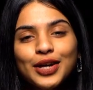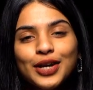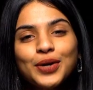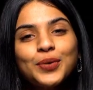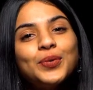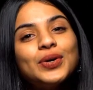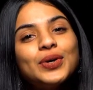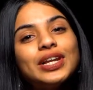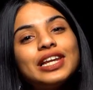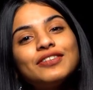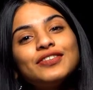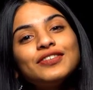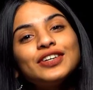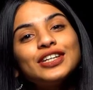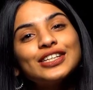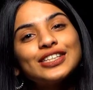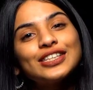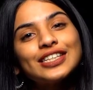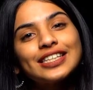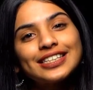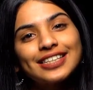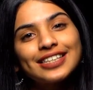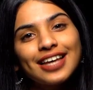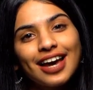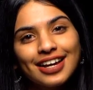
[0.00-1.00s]
We live in a
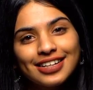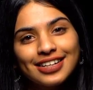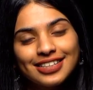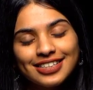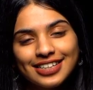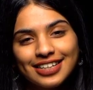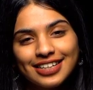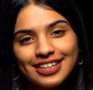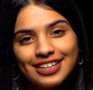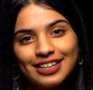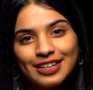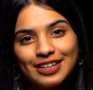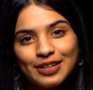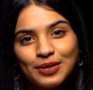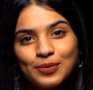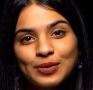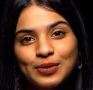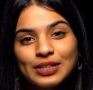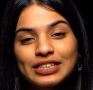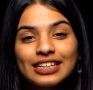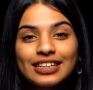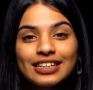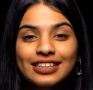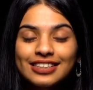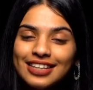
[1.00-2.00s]
society where
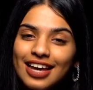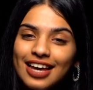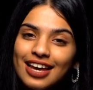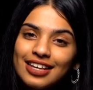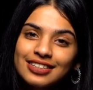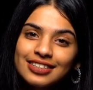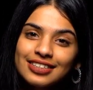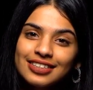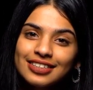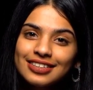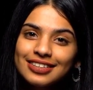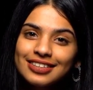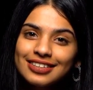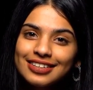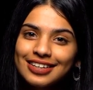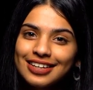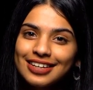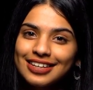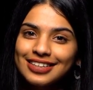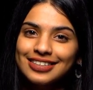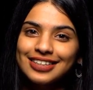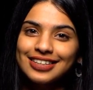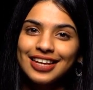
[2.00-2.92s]
success is